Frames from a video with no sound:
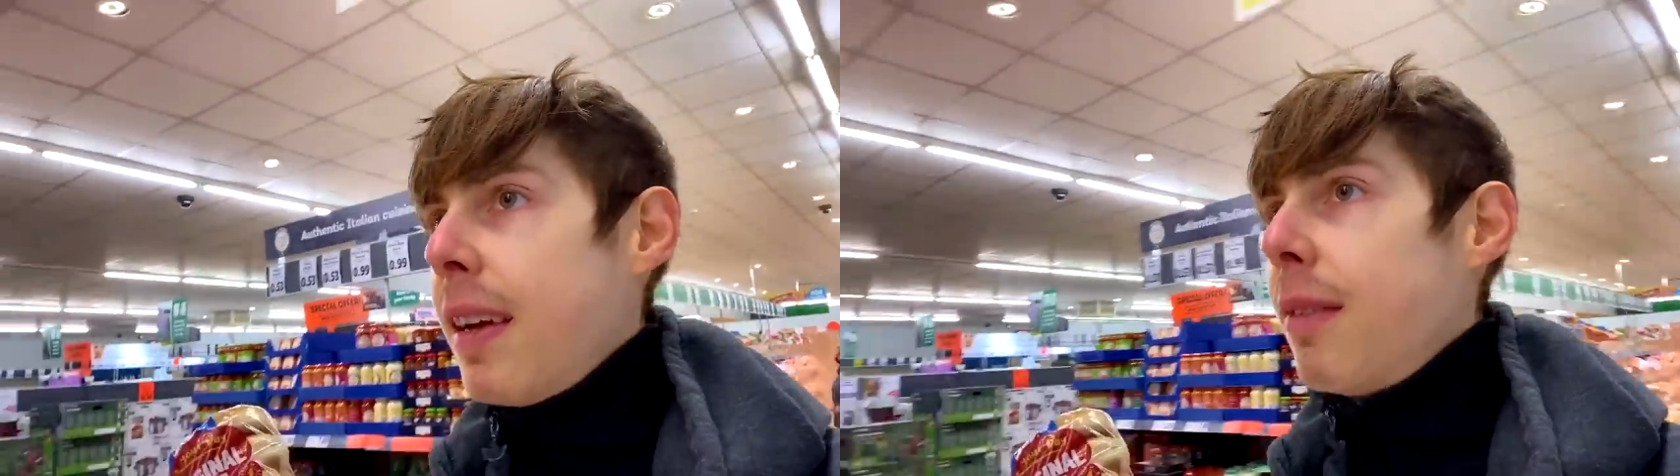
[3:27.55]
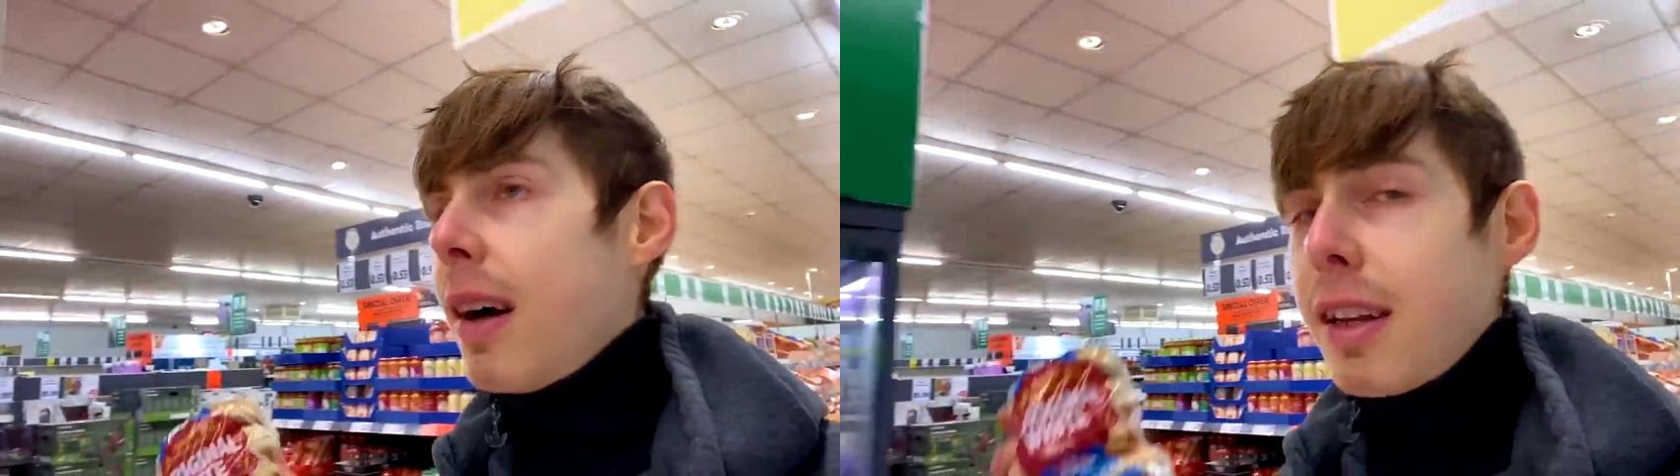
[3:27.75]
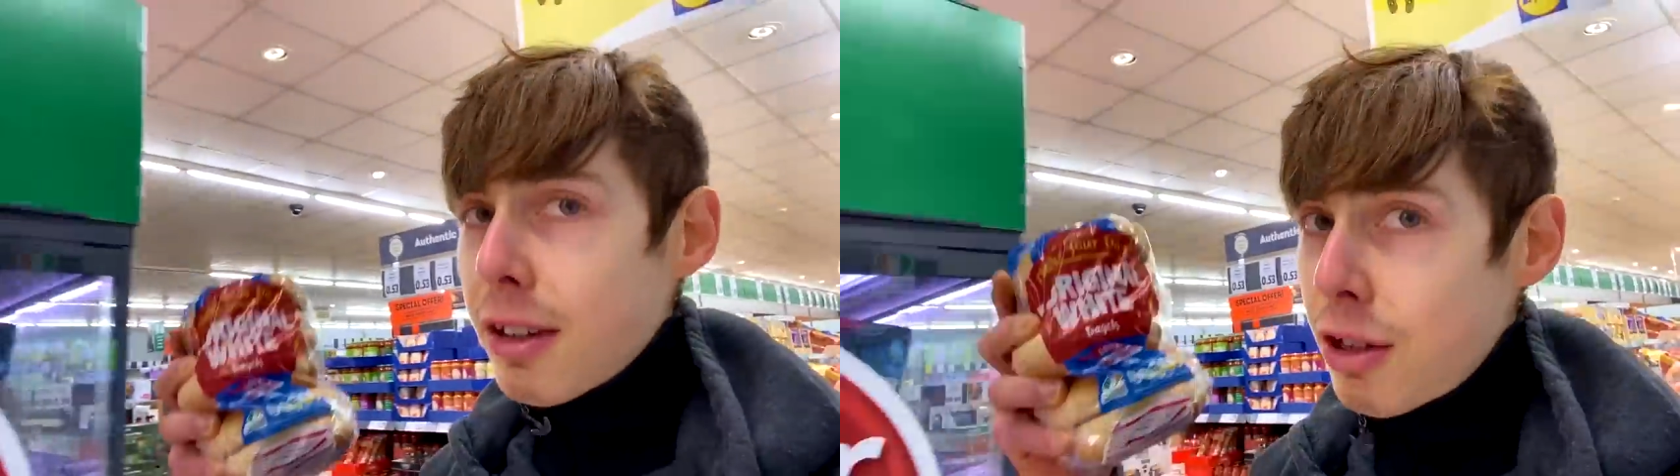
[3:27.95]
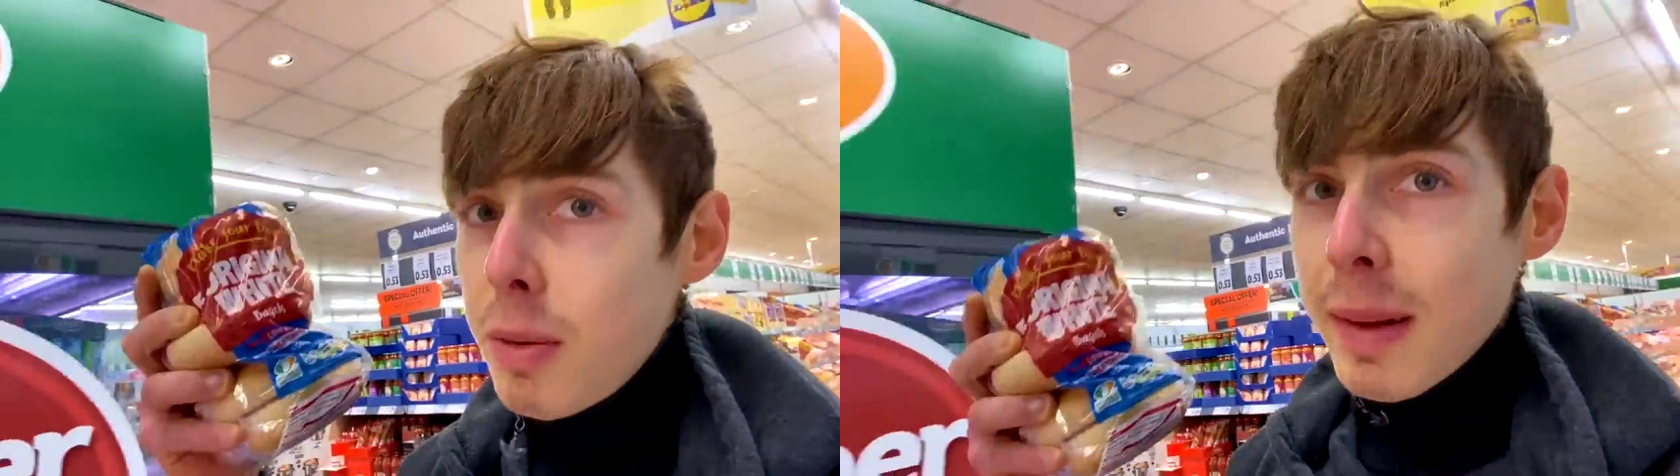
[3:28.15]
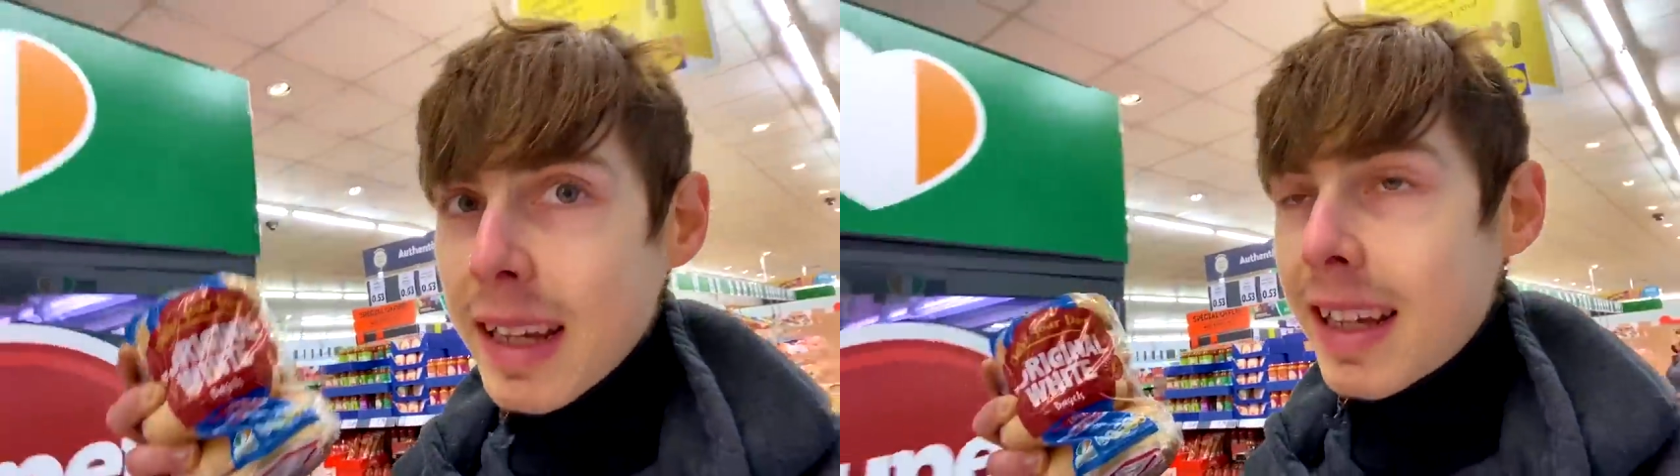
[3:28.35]
Well, not too
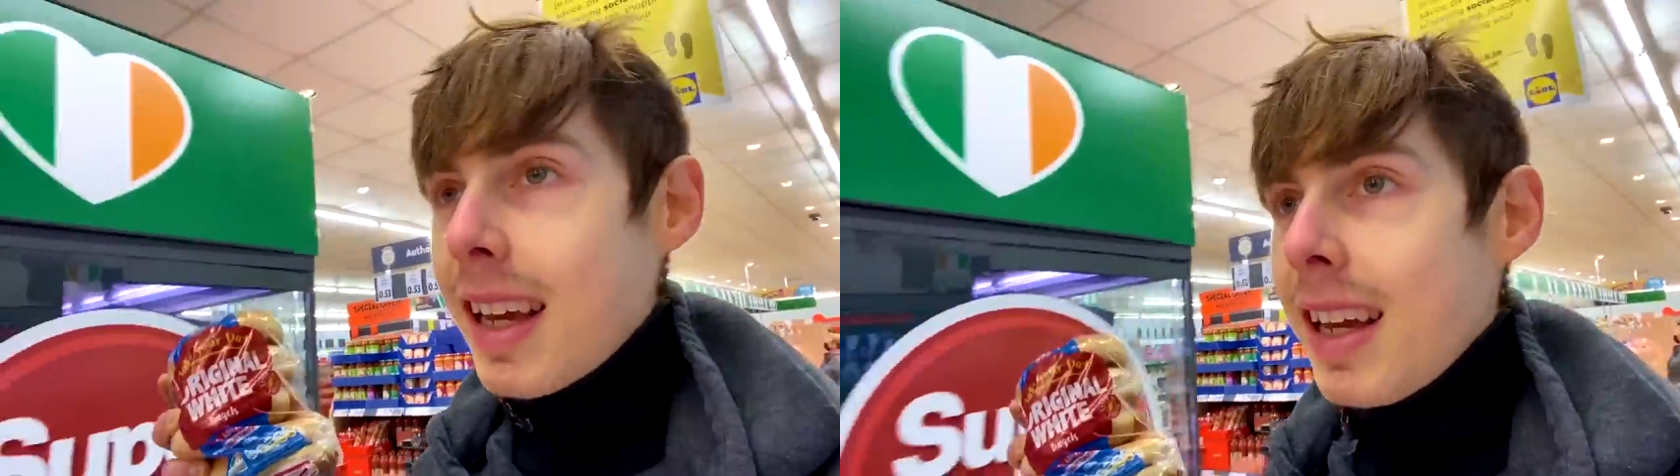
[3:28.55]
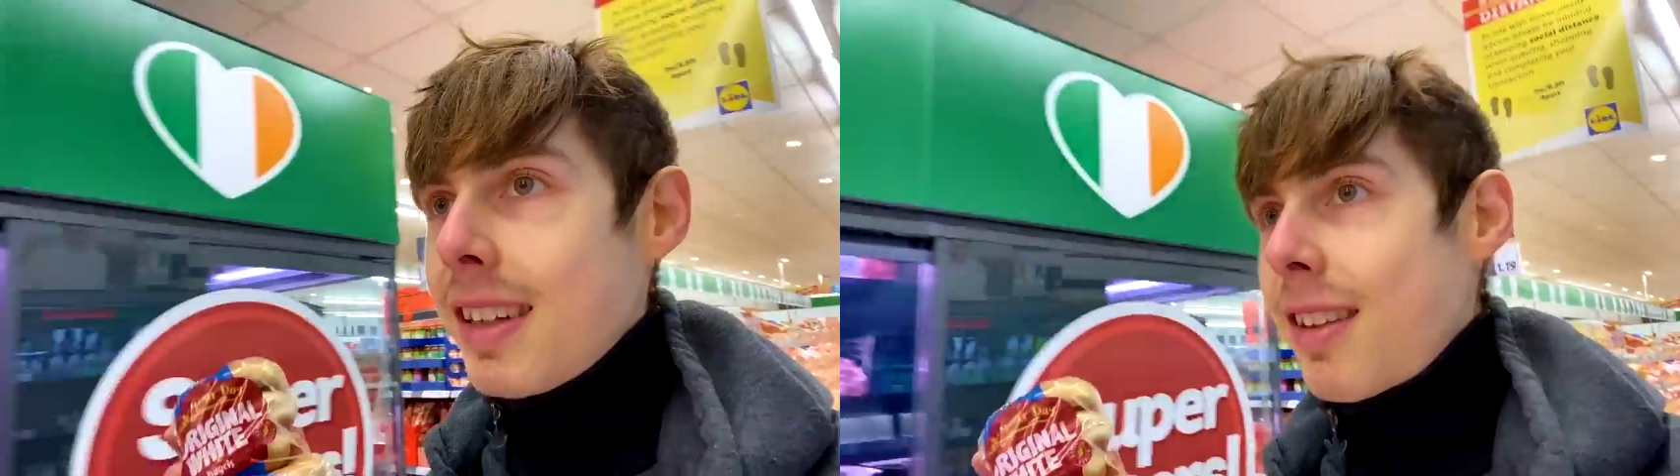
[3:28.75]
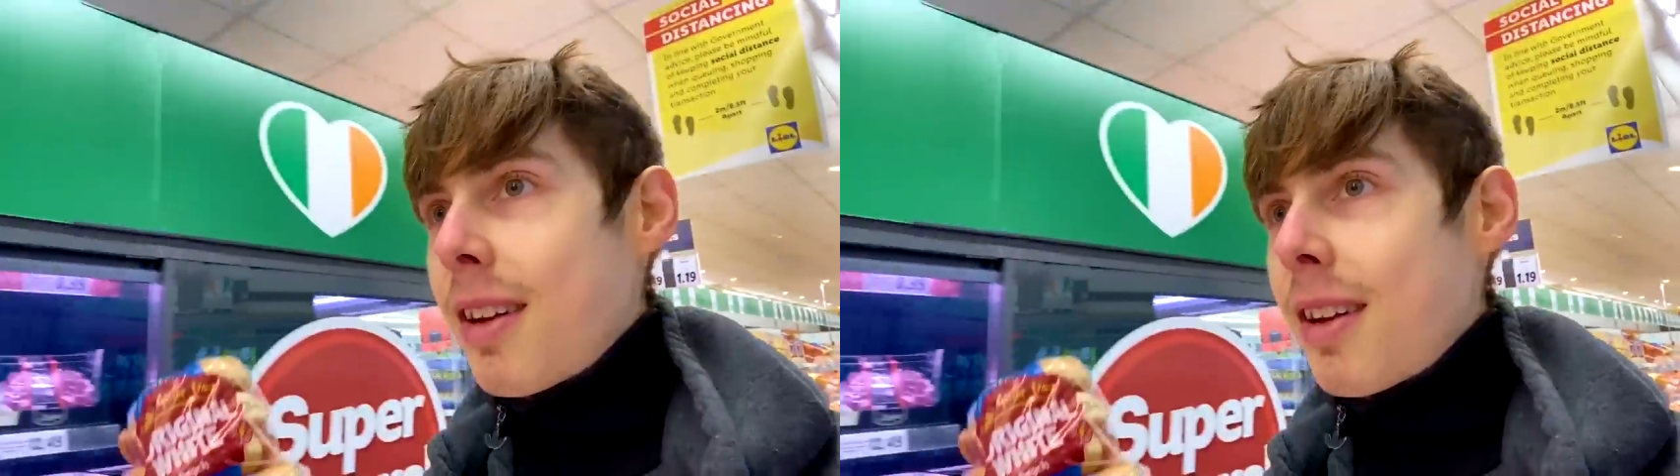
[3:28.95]
big, so